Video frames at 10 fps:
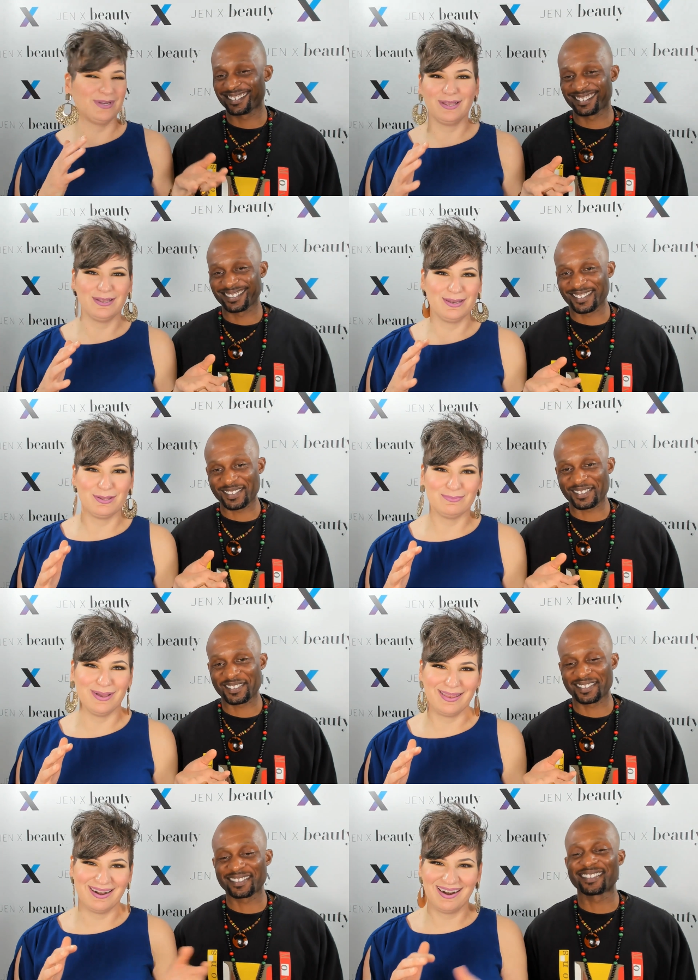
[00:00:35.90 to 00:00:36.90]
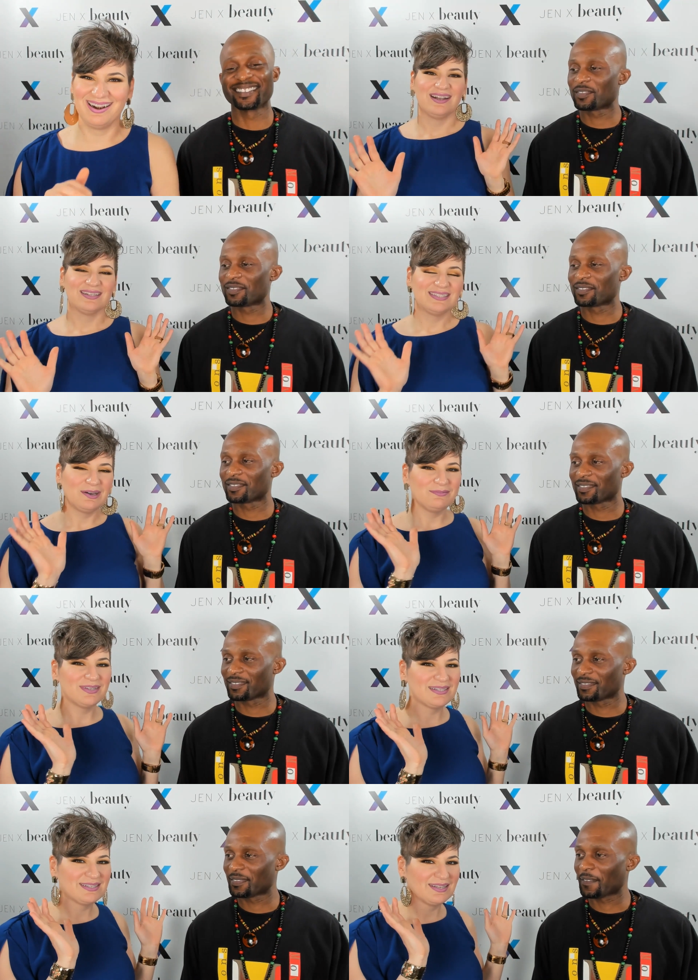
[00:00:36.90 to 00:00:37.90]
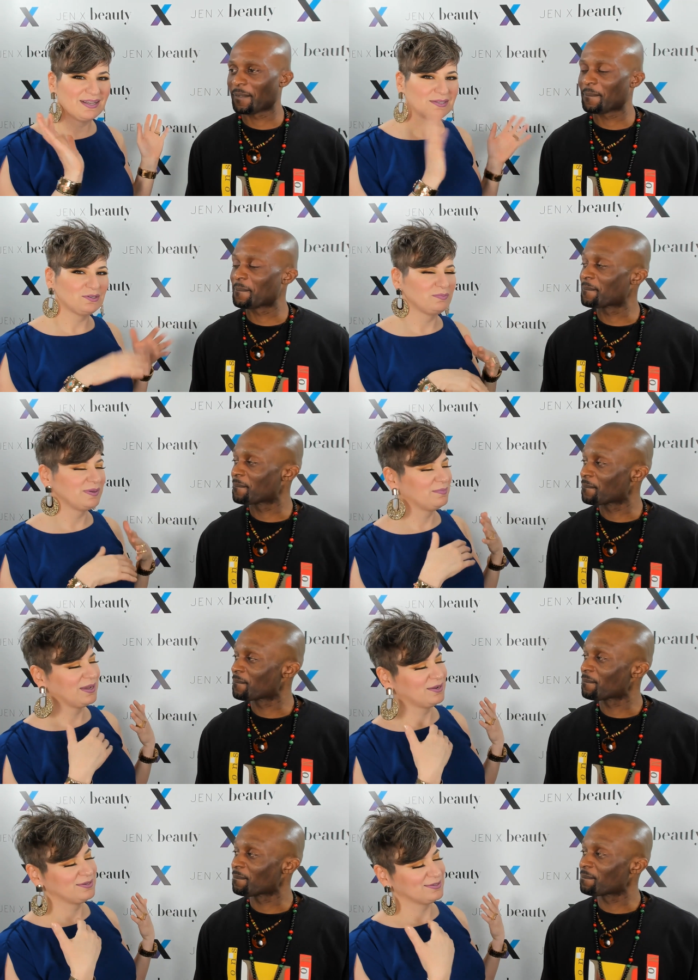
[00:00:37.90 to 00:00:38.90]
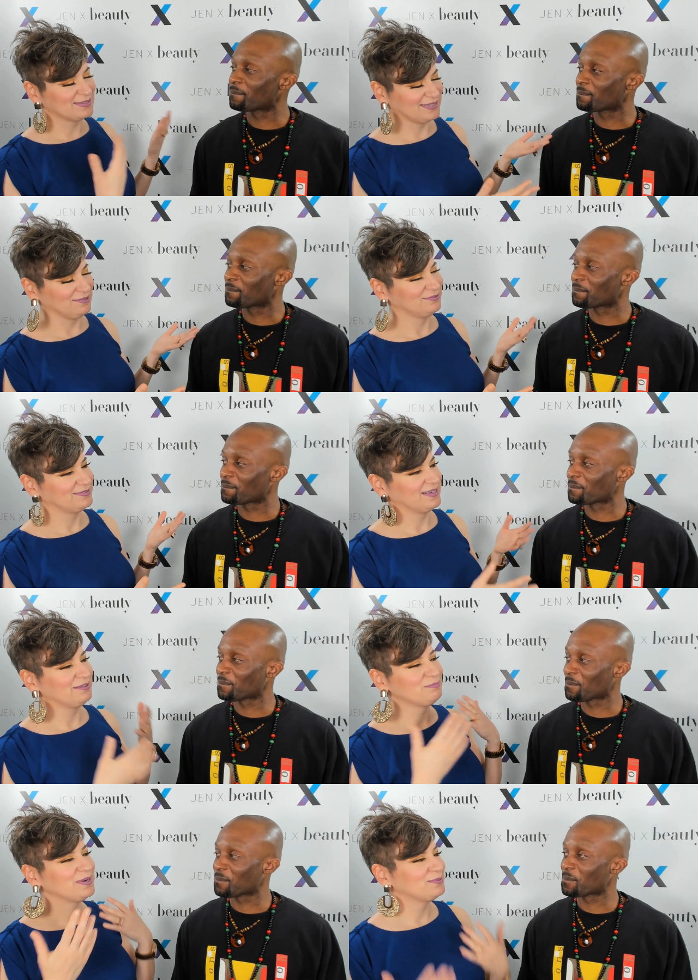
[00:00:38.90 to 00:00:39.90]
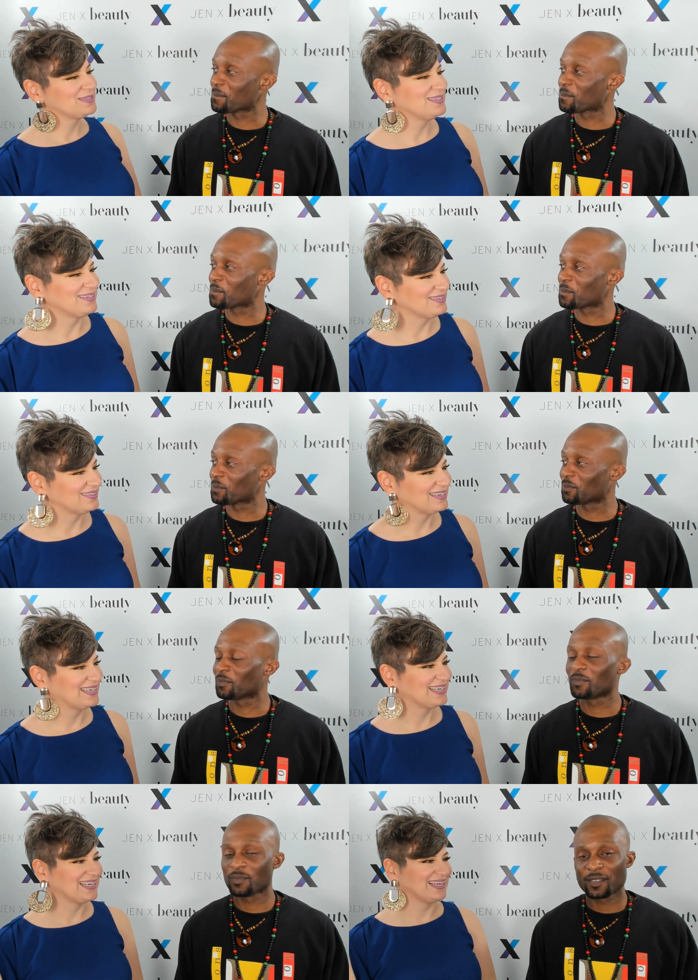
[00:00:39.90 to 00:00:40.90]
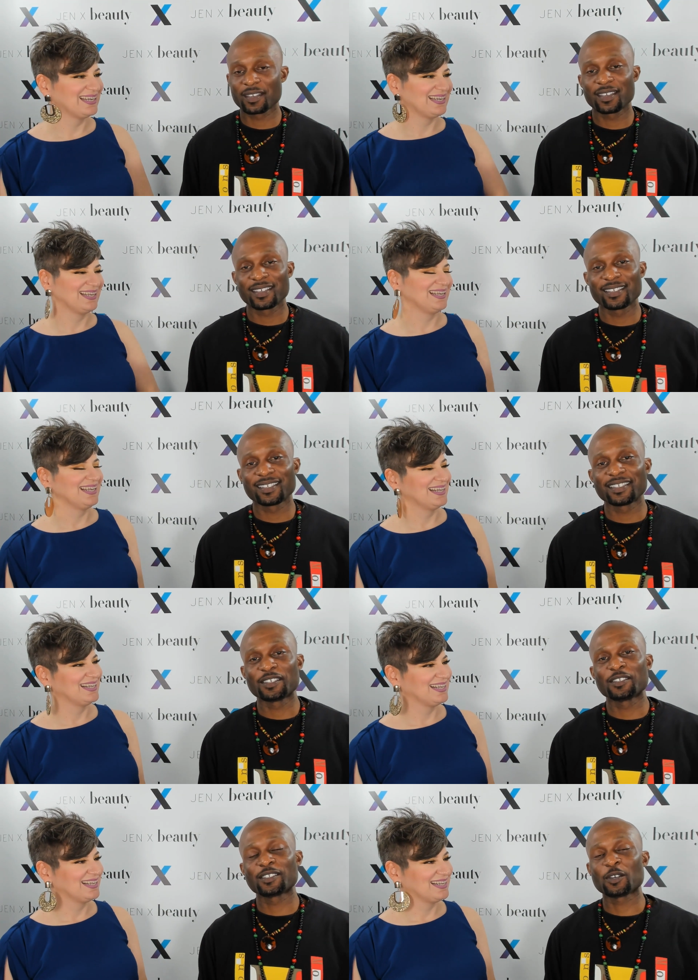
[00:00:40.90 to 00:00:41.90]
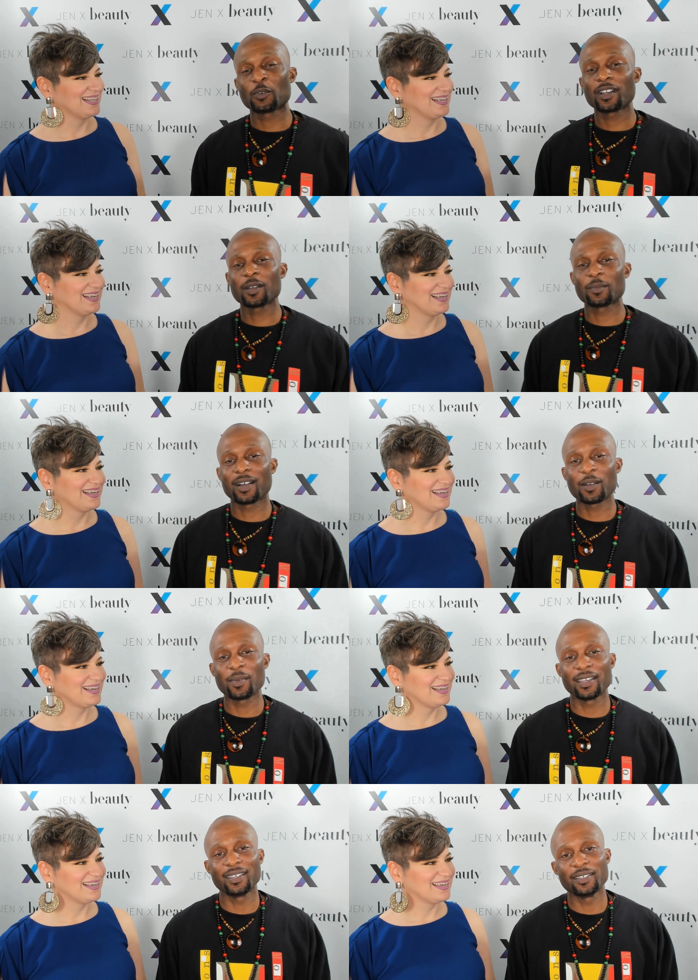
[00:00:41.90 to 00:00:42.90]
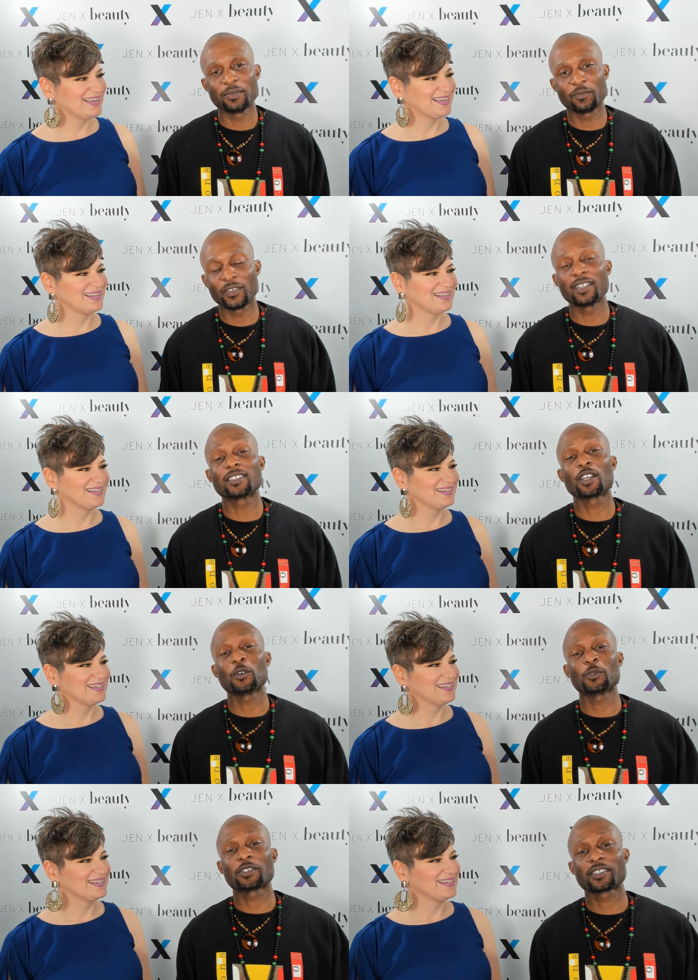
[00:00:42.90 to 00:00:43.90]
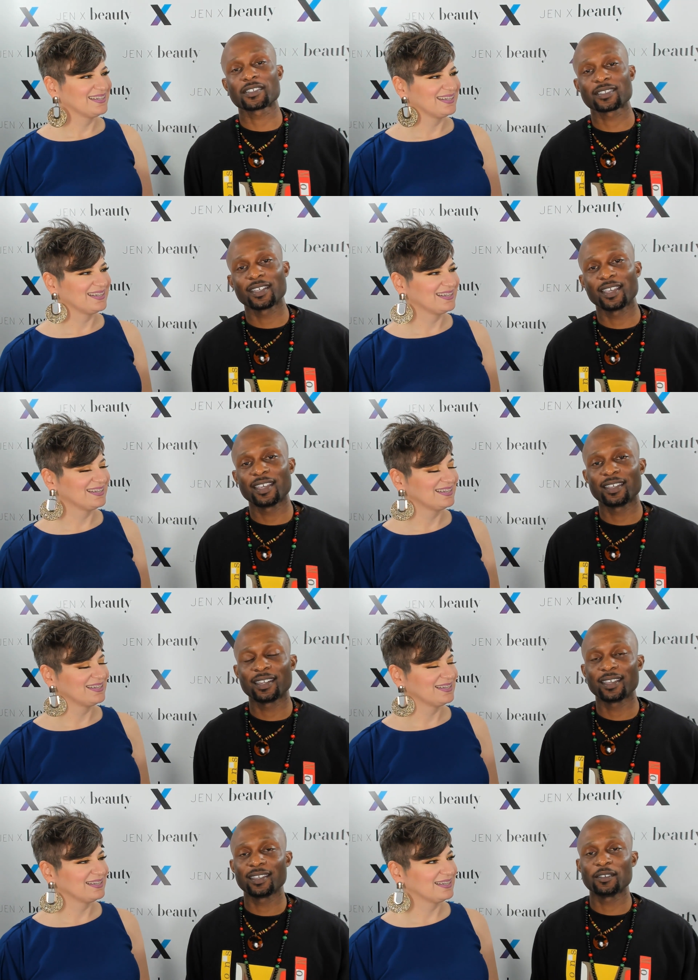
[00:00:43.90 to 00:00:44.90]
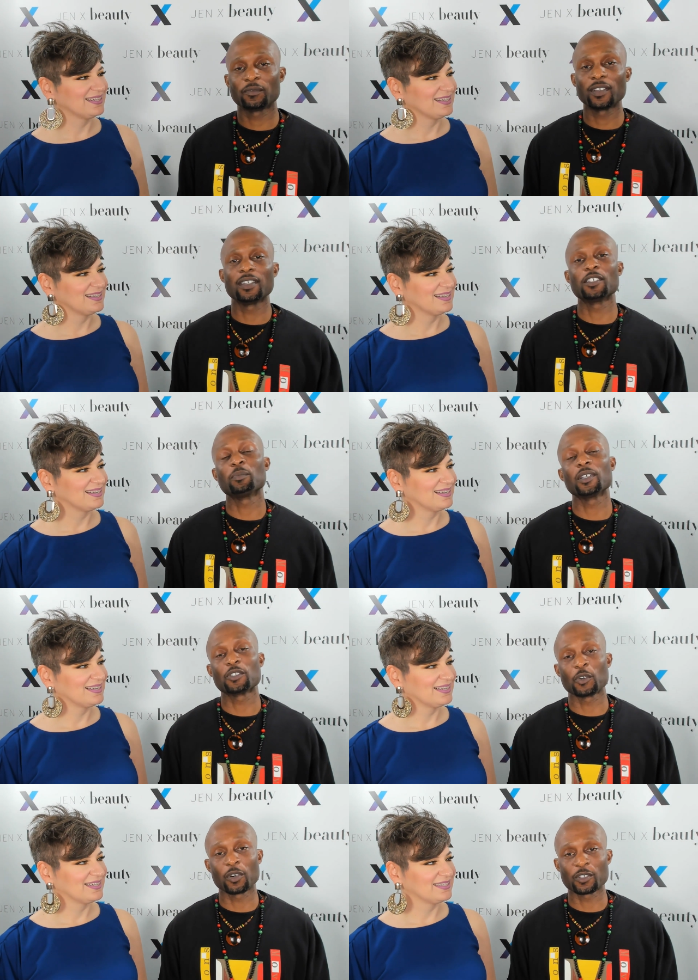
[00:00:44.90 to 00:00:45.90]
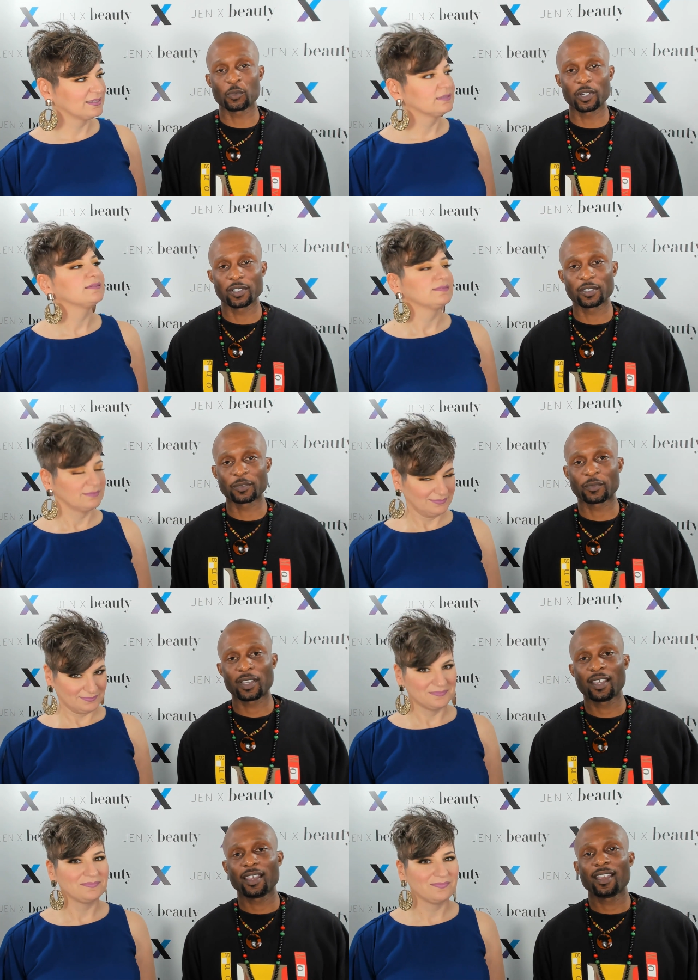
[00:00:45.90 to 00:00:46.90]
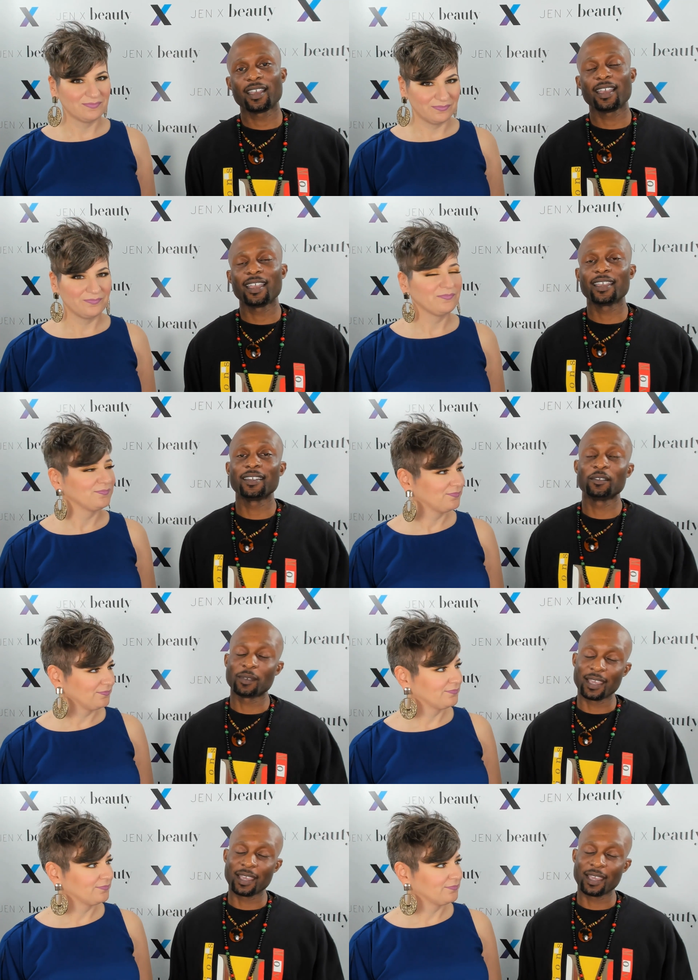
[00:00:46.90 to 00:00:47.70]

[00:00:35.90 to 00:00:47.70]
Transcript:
Speaker 1: no- another mother tell us a little bit about yourself. Tell everybody what you do.
Speaker 2: So what I'm I'm a fitness coach and a fitness mentor as well, and